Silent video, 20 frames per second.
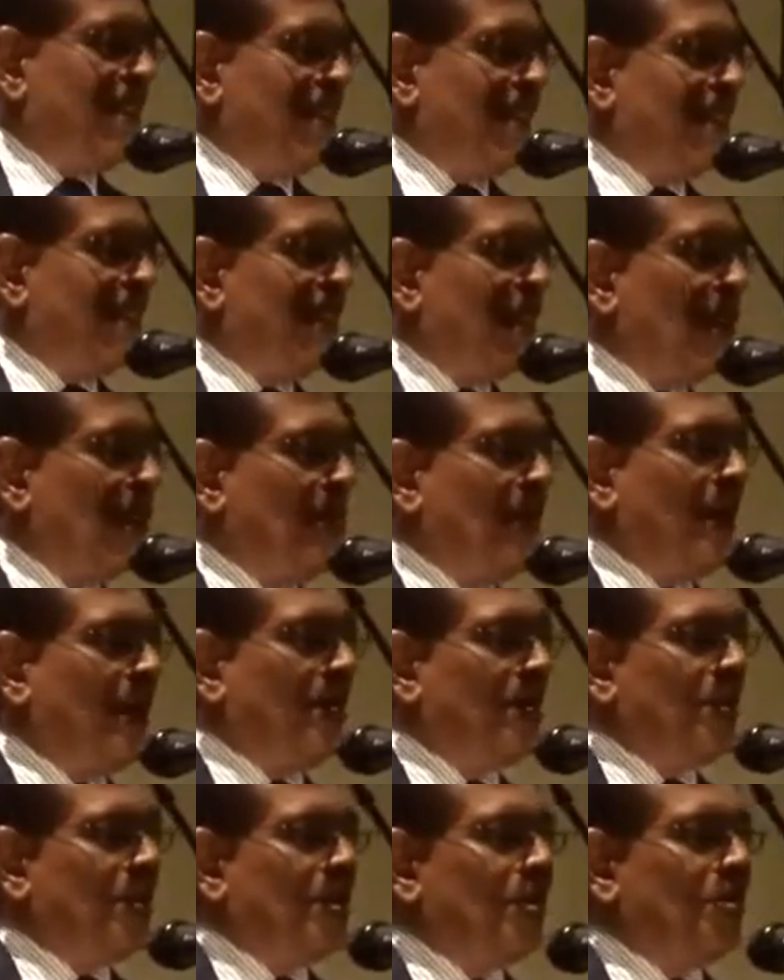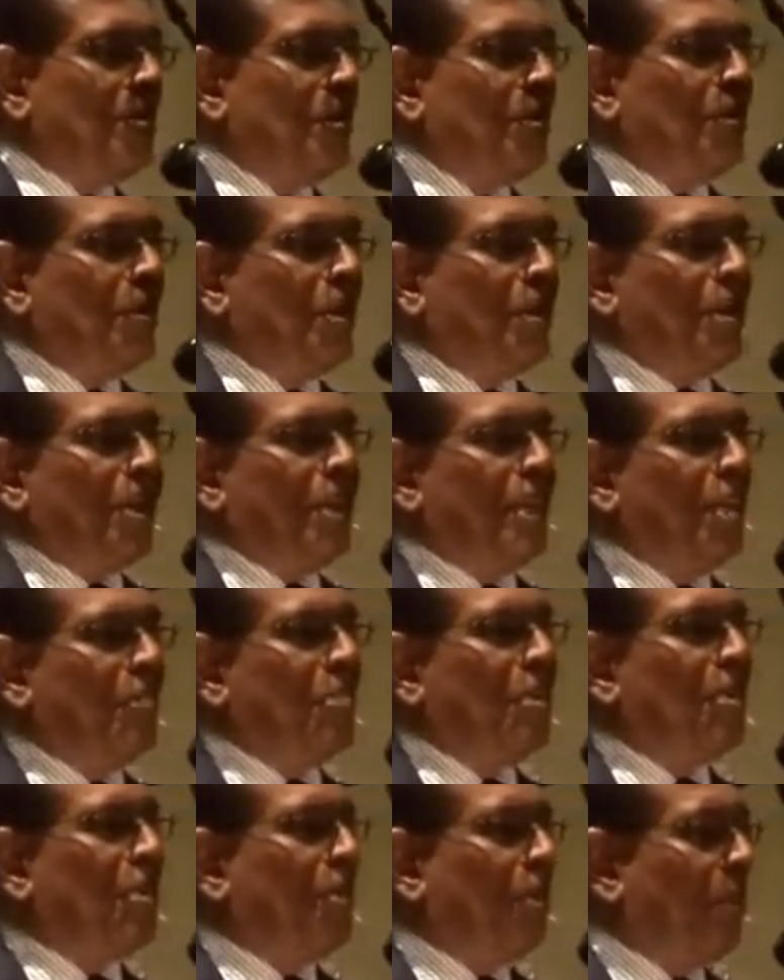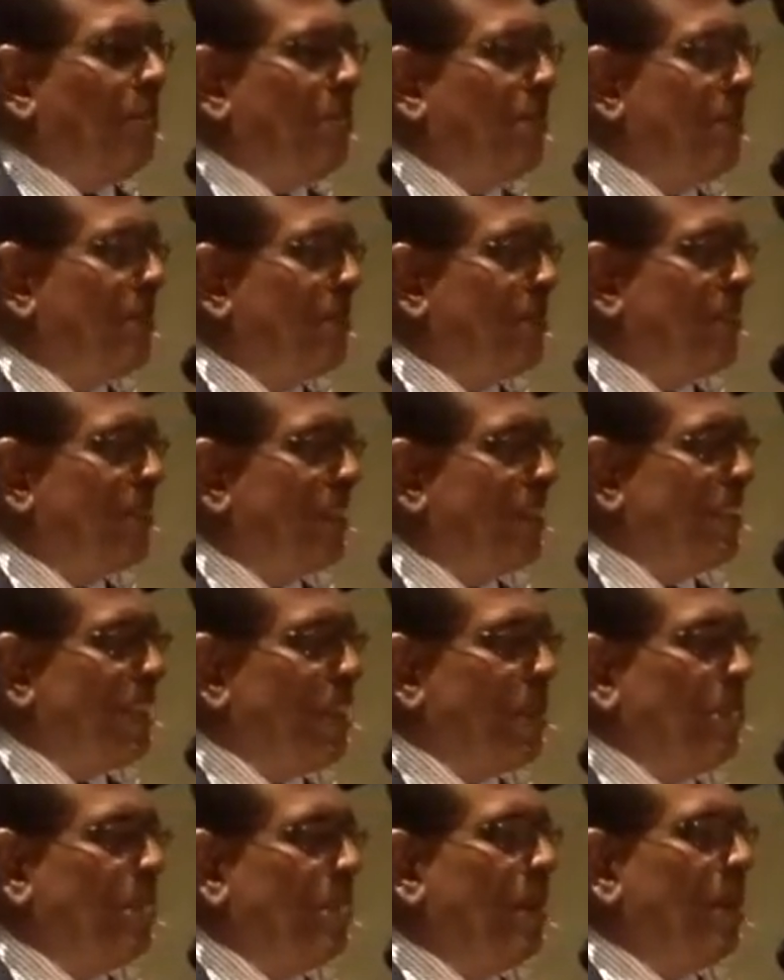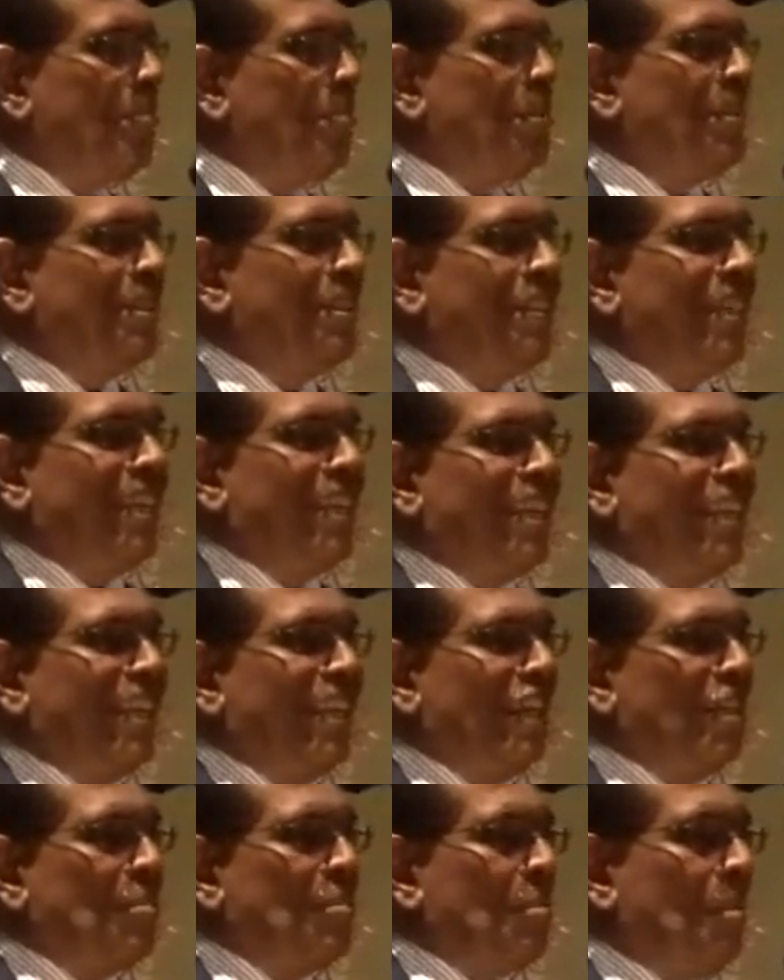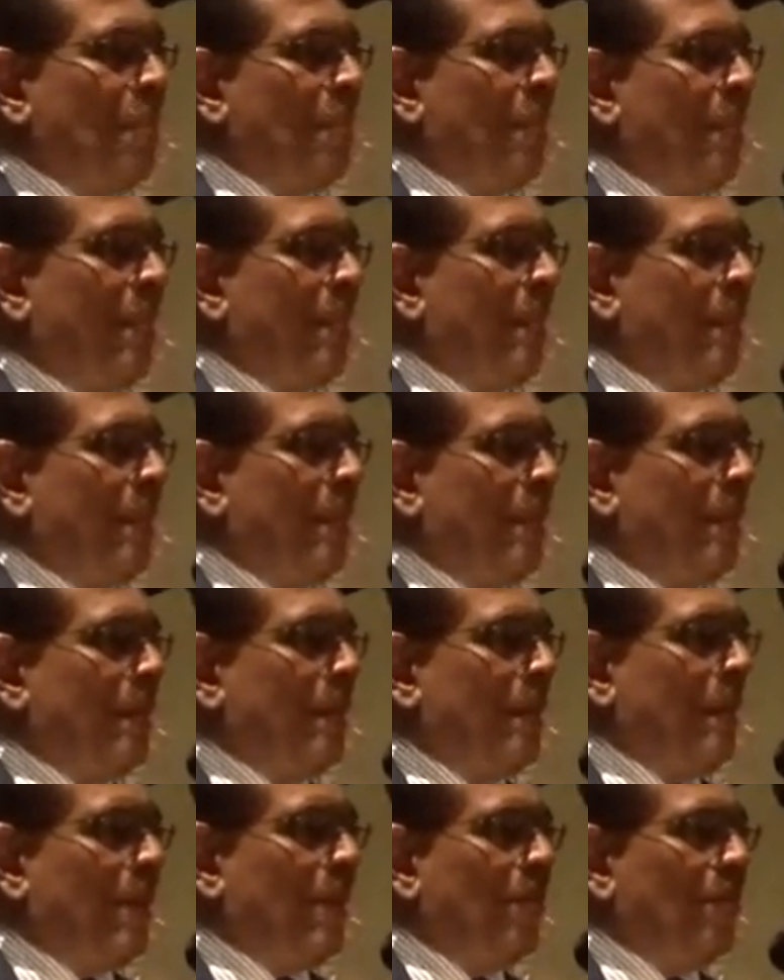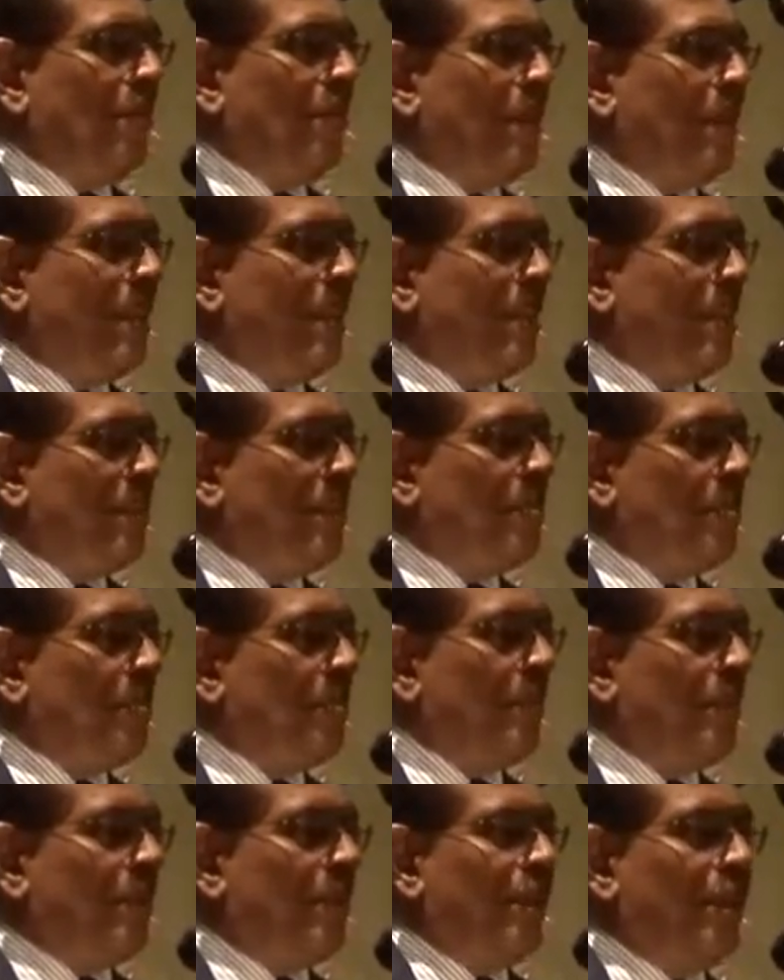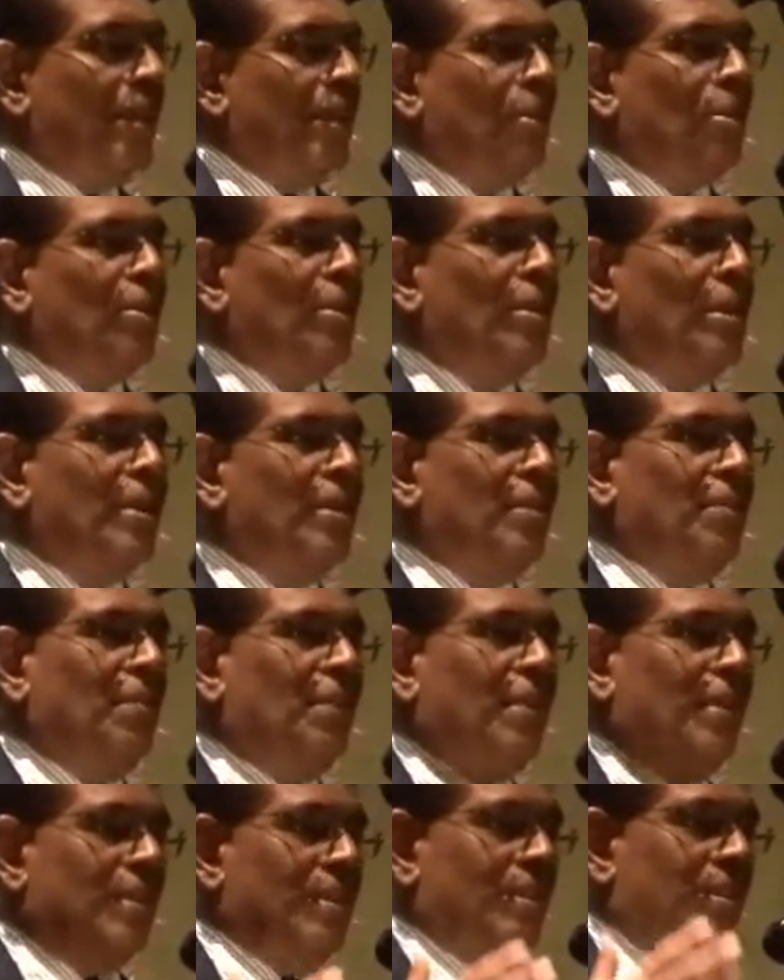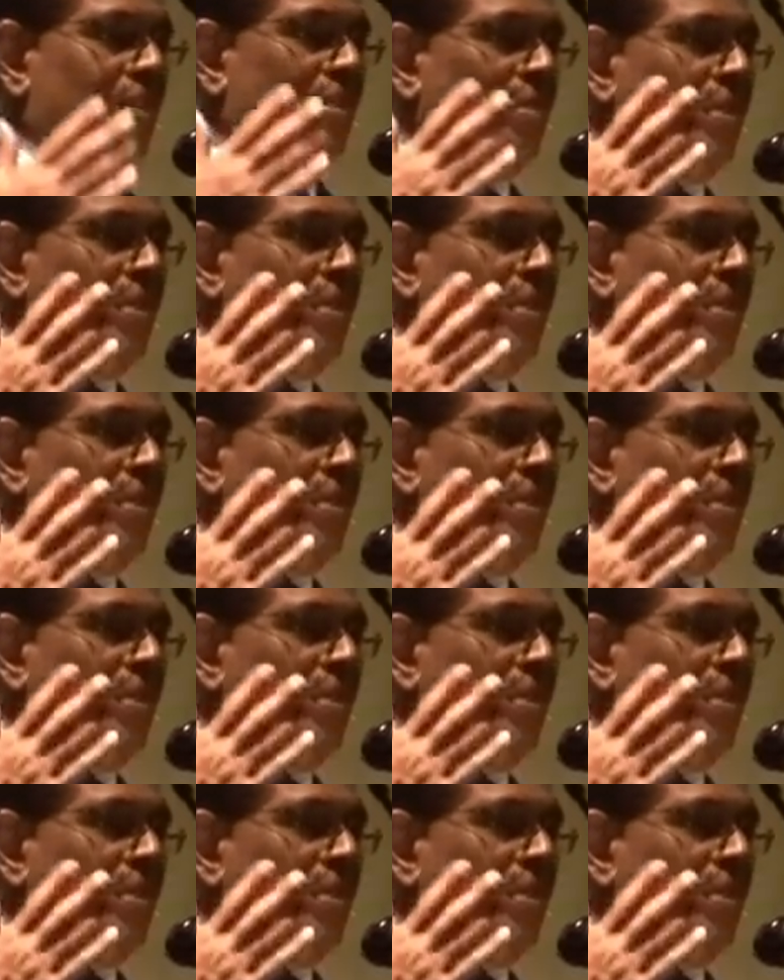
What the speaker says: the exam papers, we were keeping copies of exam papers and every year in order for us to